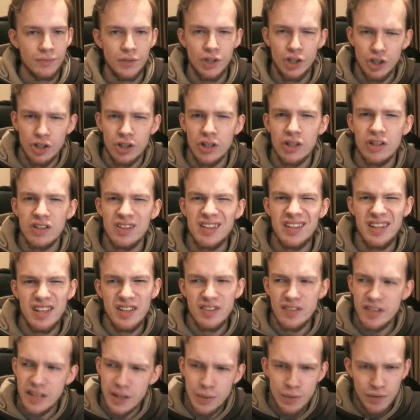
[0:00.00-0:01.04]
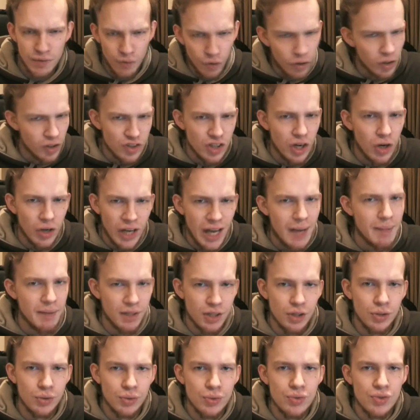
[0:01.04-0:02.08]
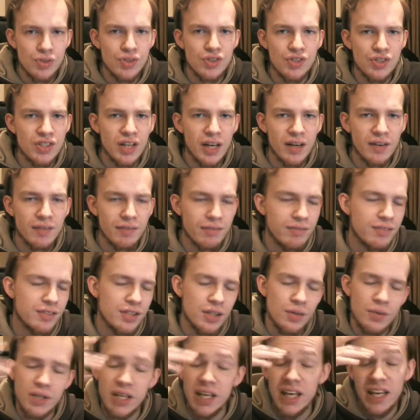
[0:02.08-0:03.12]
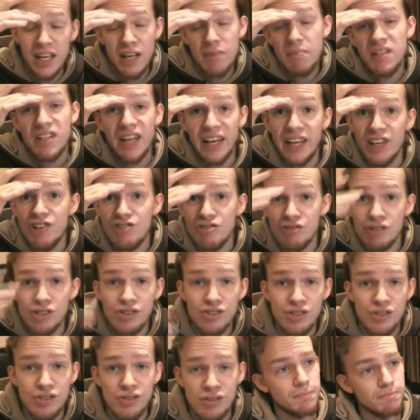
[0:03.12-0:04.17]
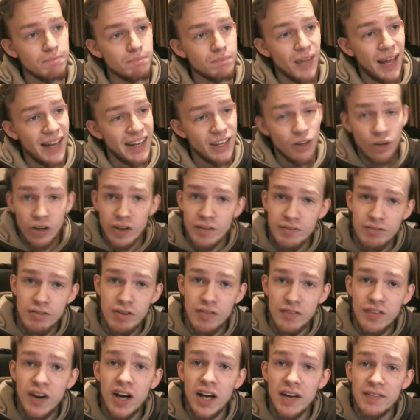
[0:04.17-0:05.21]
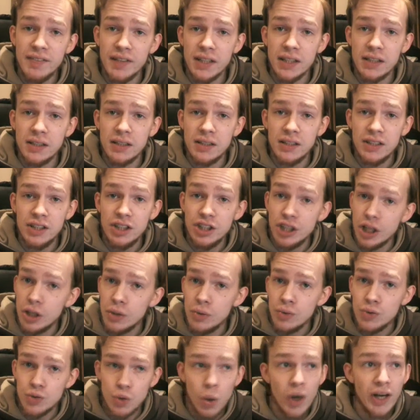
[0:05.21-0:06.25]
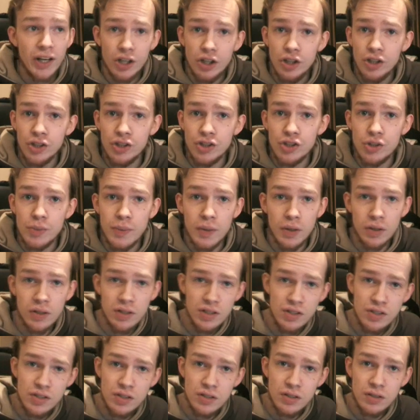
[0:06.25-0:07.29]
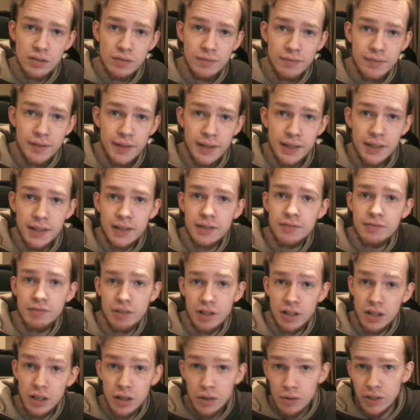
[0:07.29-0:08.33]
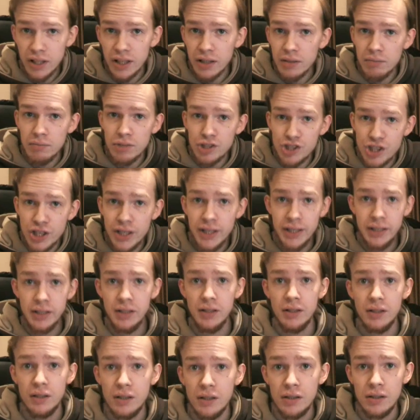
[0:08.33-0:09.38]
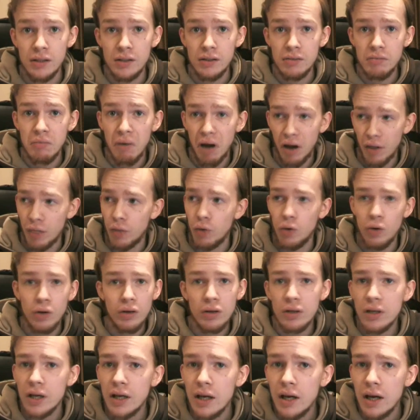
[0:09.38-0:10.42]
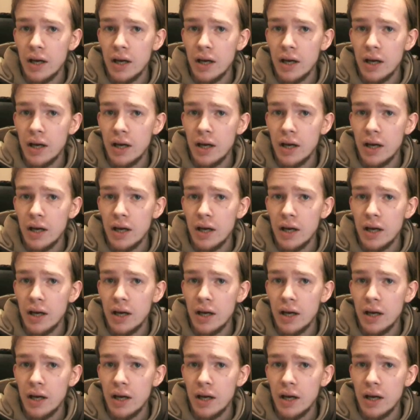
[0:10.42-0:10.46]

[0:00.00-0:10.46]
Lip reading: You know, you're dealing with volatile chemicals and stuff, so it can be dangerous. And he got it for a £5, you know, it was quite good, to be honest, for a cloning machine, I thought.